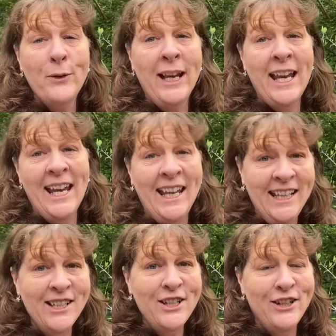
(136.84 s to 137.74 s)
get
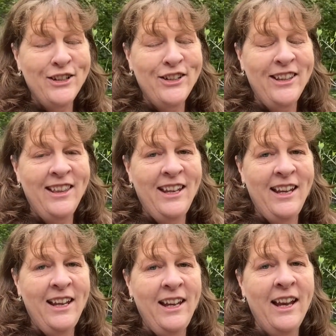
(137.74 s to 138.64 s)
into
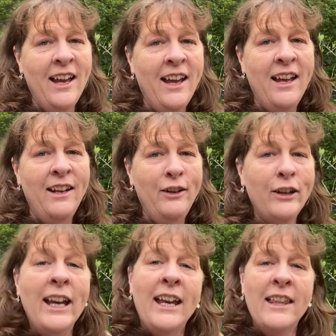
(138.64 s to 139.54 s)
the
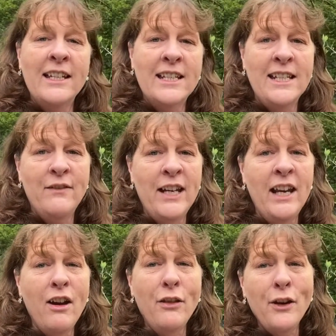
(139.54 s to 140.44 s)
looking at the
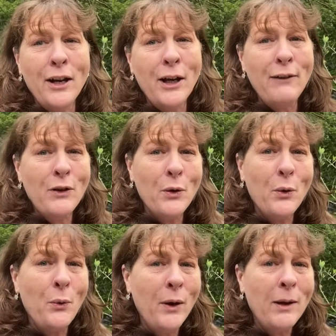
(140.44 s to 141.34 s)
Nativity, I thought I'd give you
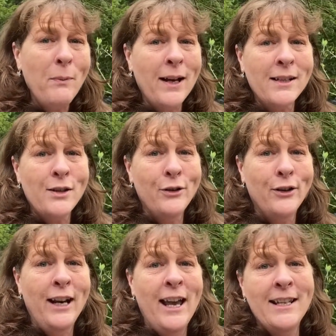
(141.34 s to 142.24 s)
a quick
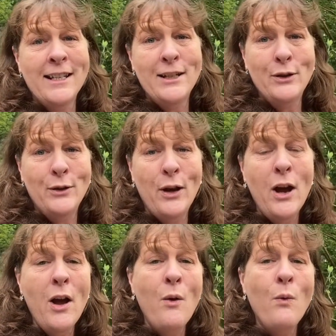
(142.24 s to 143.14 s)
backstory as to
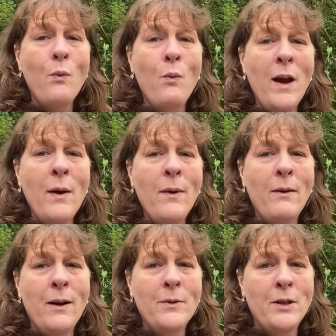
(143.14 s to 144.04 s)
where
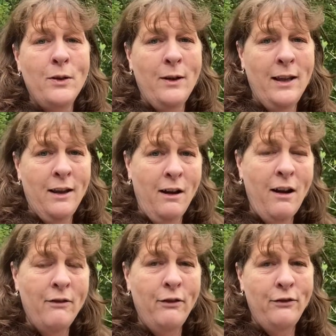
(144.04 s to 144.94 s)
we're up to in the
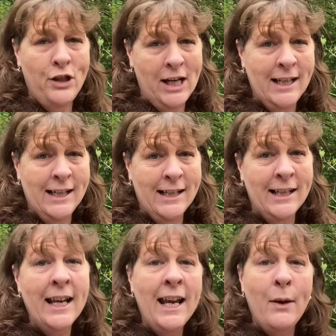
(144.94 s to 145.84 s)
life of
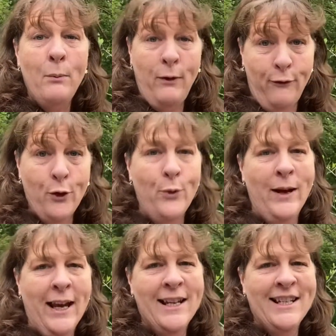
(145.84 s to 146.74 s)
Jesus before
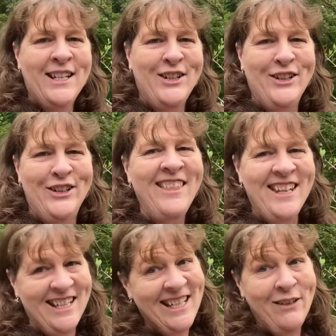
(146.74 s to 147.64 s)
we get to
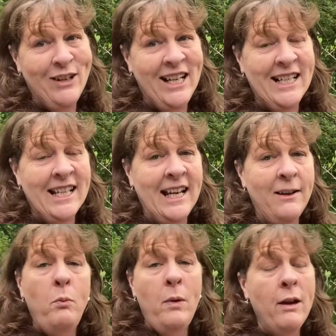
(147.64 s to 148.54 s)
the nativity
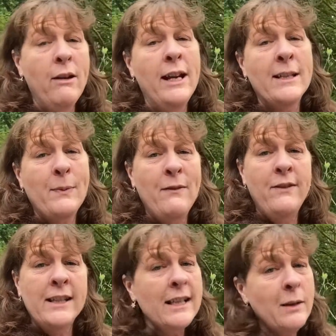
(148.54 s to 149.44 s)
scene. Mary has been
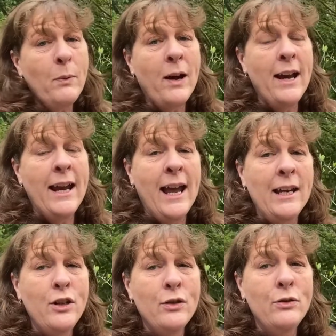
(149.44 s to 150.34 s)
visited by an
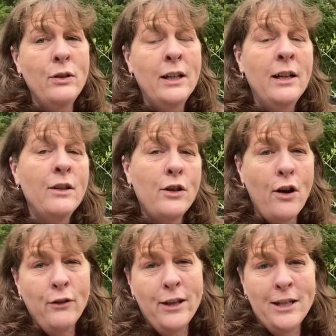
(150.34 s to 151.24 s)
angel,
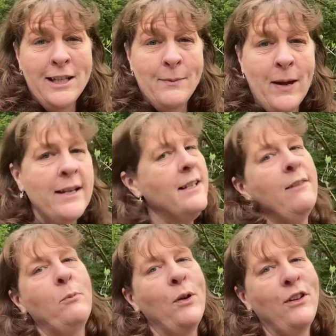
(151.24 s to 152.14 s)
told that she's about to
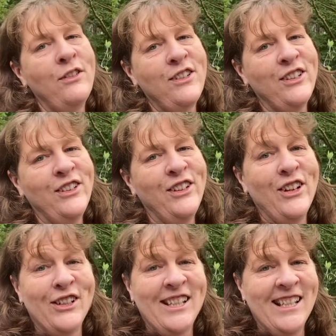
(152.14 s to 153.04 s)
give birth to
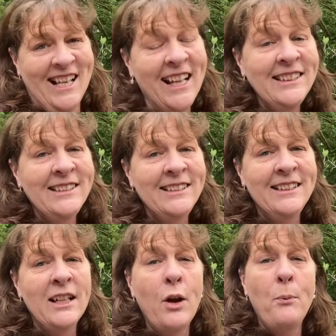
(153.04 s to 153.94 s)
God's son,
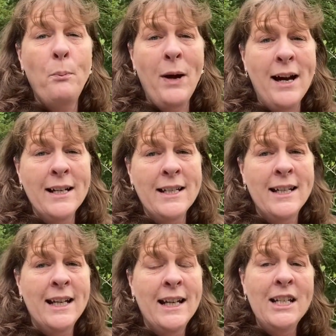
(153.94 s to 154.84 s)
but
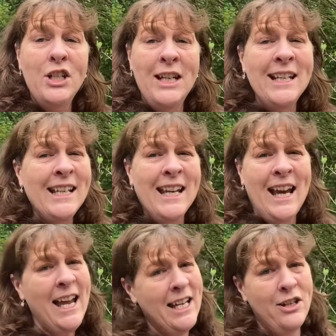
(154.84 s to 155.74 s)
she is
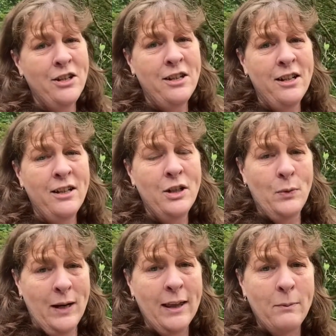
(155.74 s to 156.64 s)
engaged
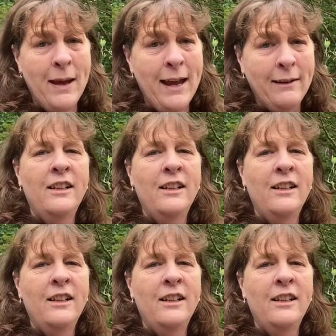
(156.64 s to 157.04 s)
to another man.